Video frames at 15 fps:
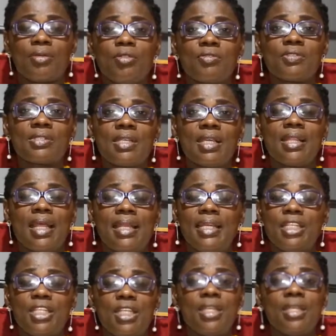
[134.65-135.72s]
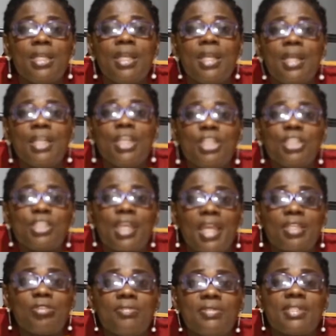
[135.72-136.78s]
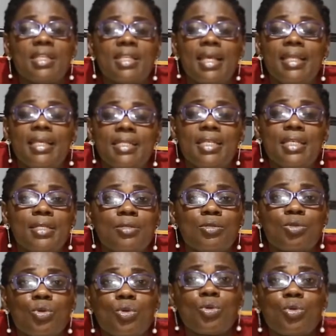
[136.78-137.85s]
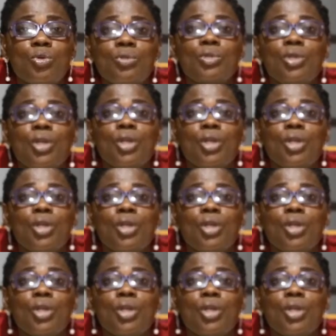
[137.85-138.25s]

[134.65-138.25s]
You've seen a lady in church, you've seen a lady in school,